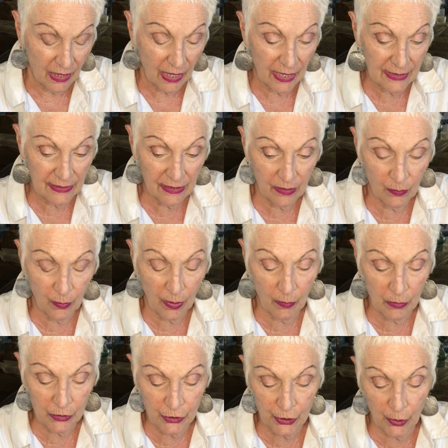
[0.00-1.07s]
I said, what
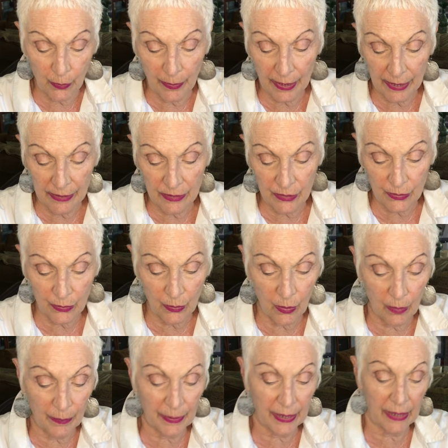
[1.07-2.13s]
will Joe Biden's
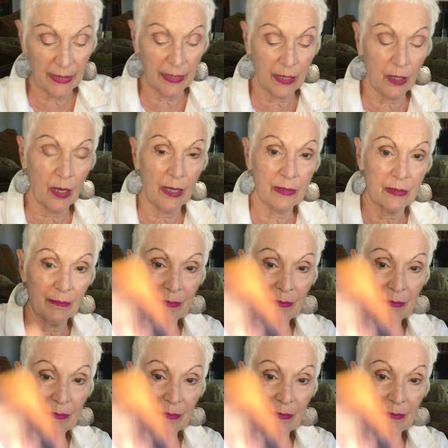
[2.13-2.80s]
role be? And I got the